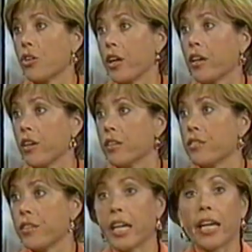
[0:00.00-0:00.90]
to credit
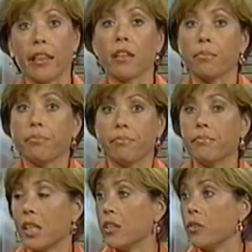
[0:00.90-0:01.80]
cards. They get them.
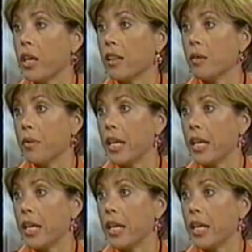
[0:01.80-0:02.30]
They do get them.